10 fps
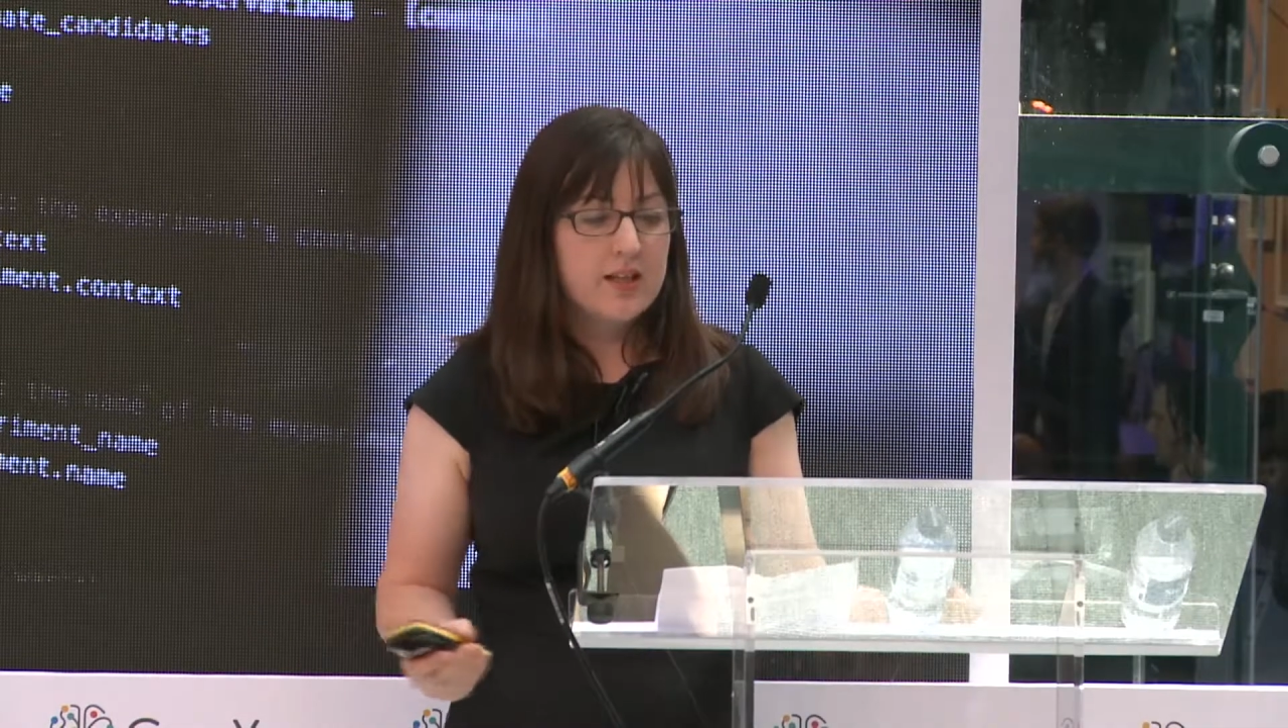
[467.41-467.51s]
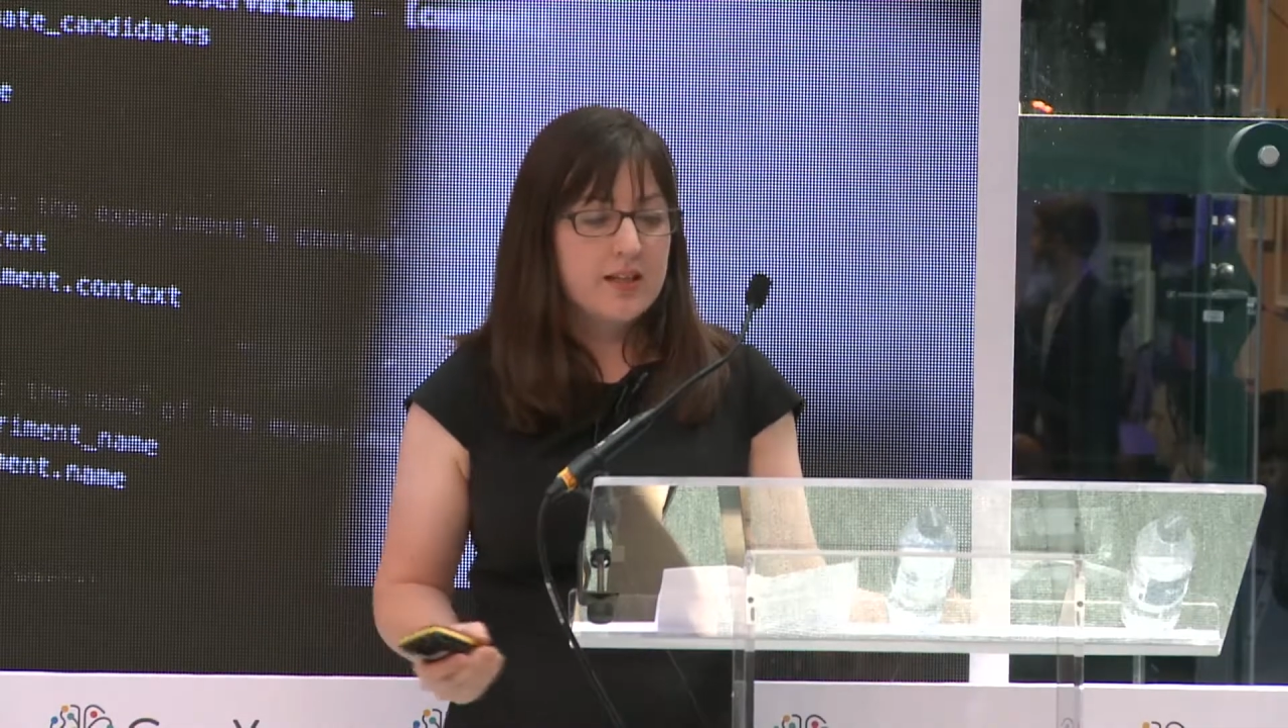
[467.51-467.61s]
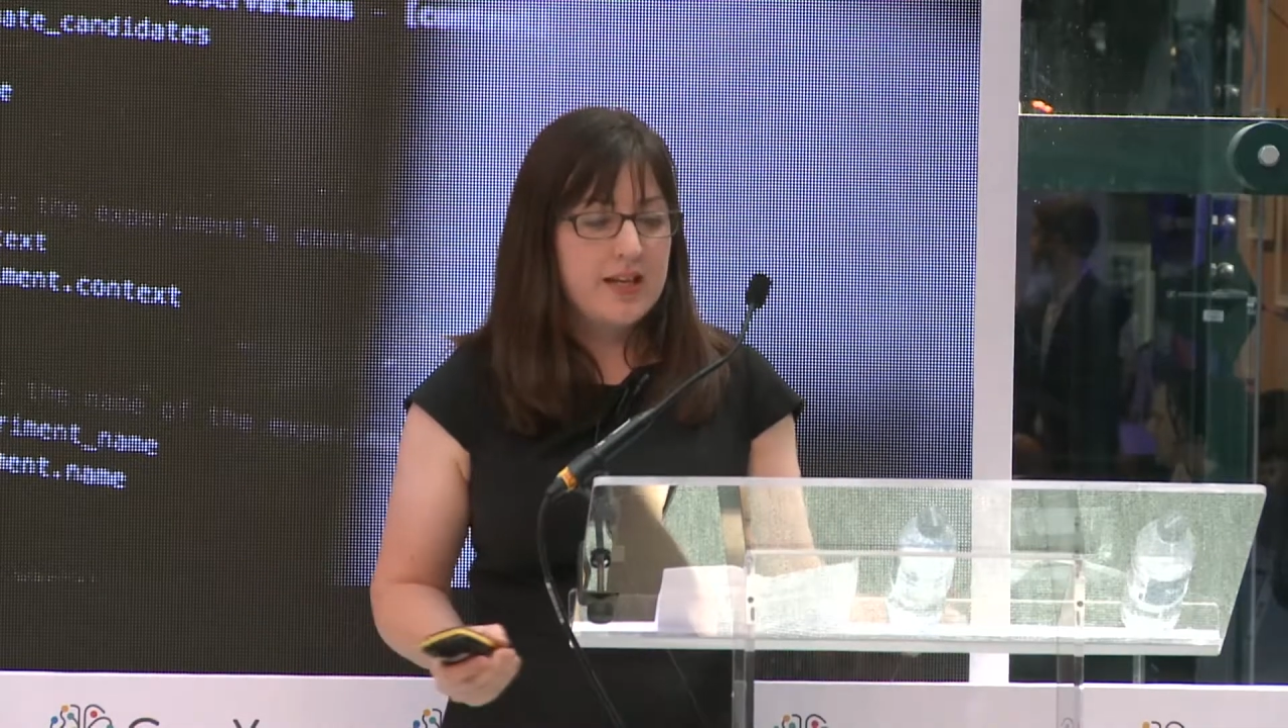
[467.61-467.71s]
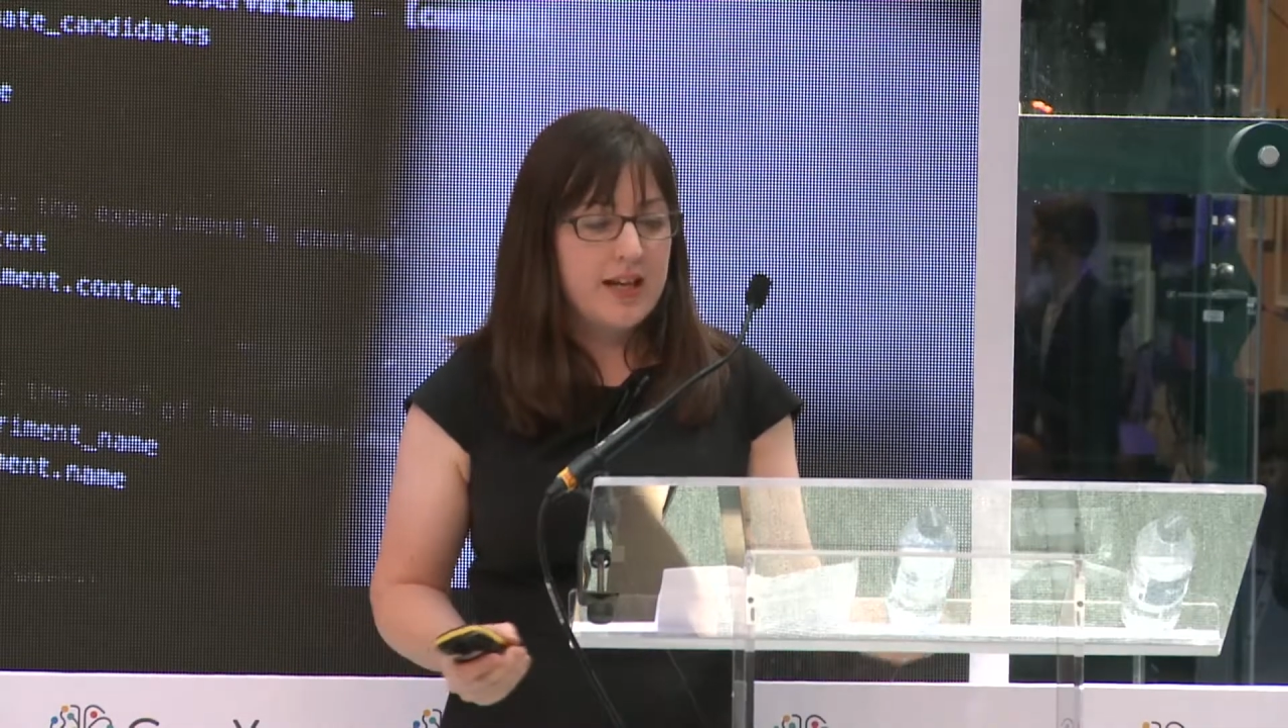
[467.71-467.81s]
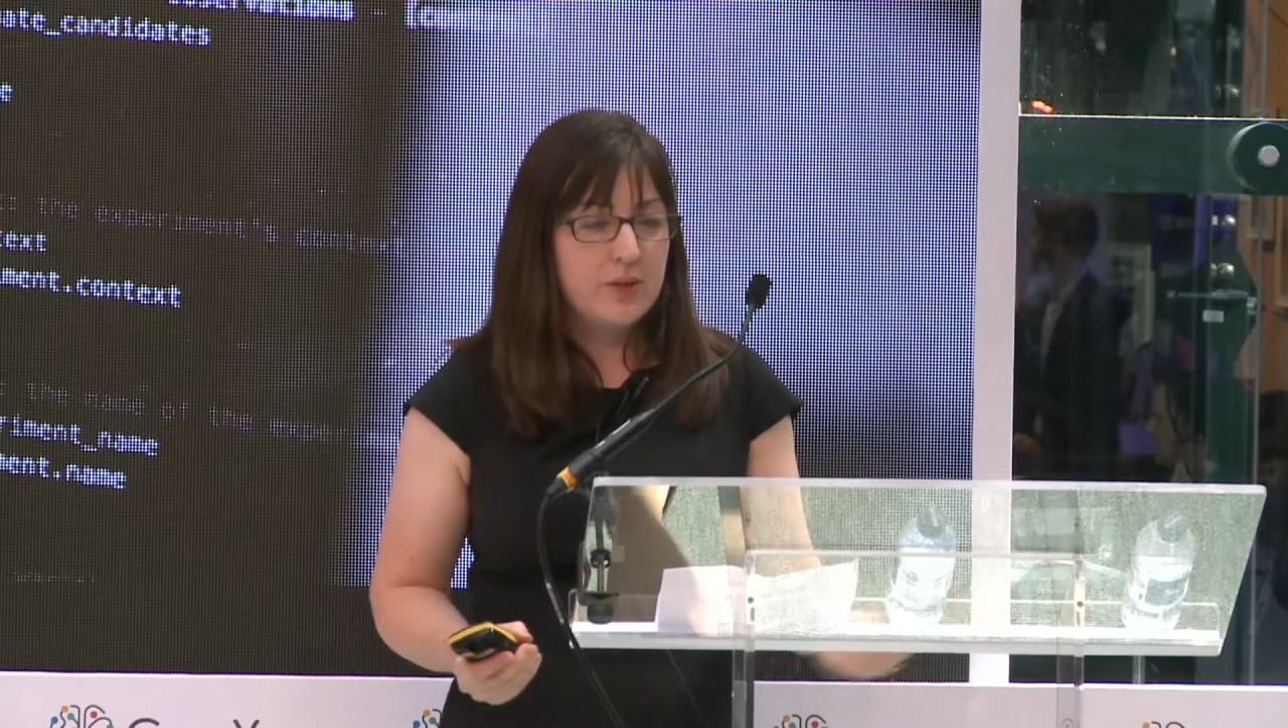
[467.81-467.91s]

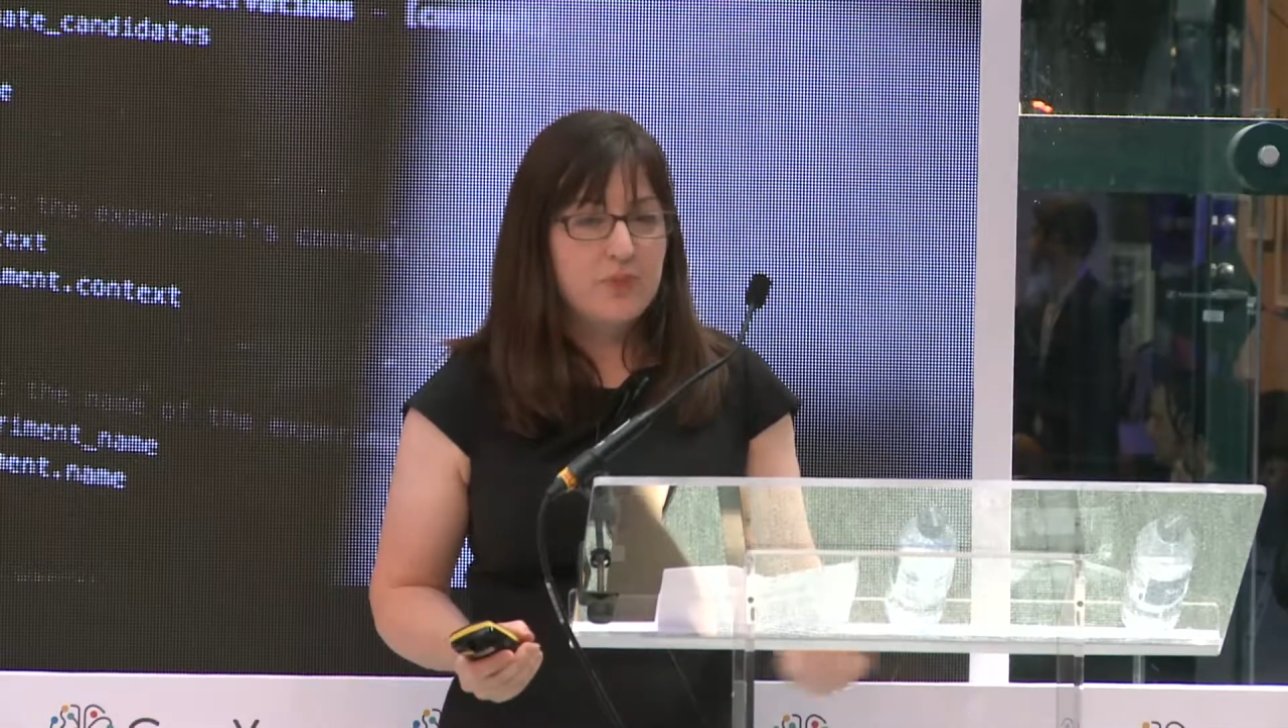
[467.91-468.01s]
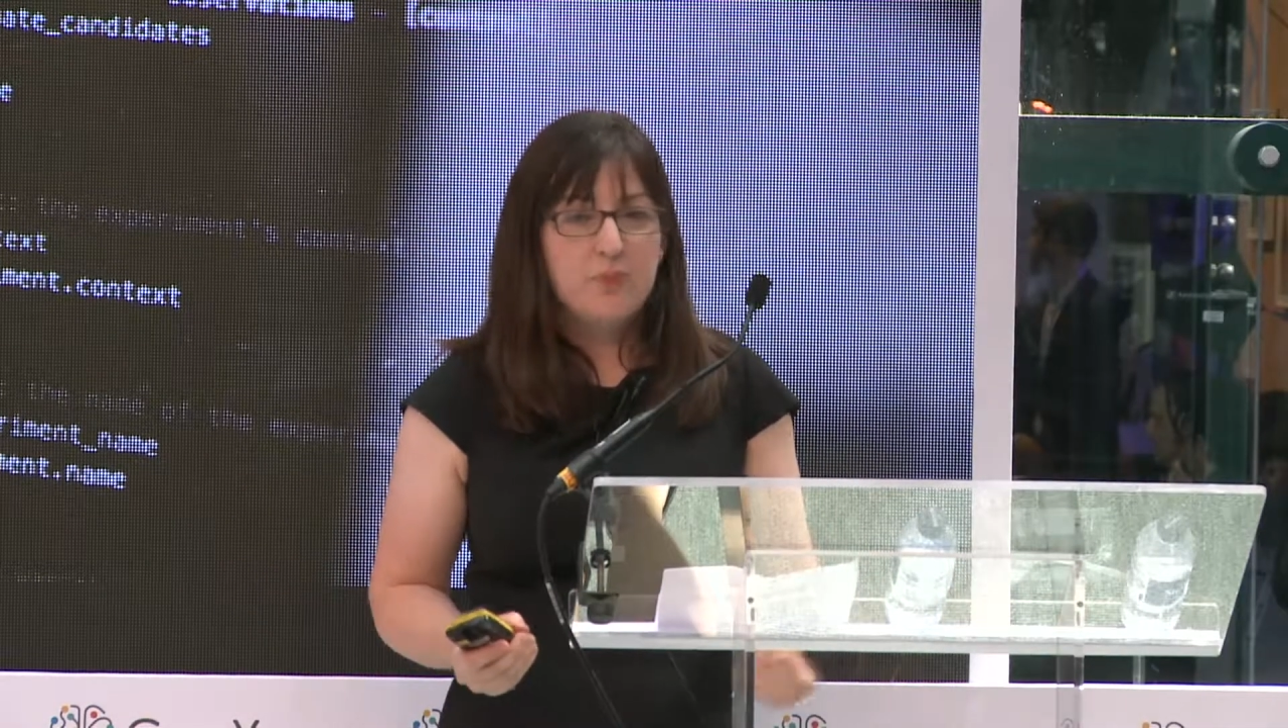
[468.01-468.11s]
Now,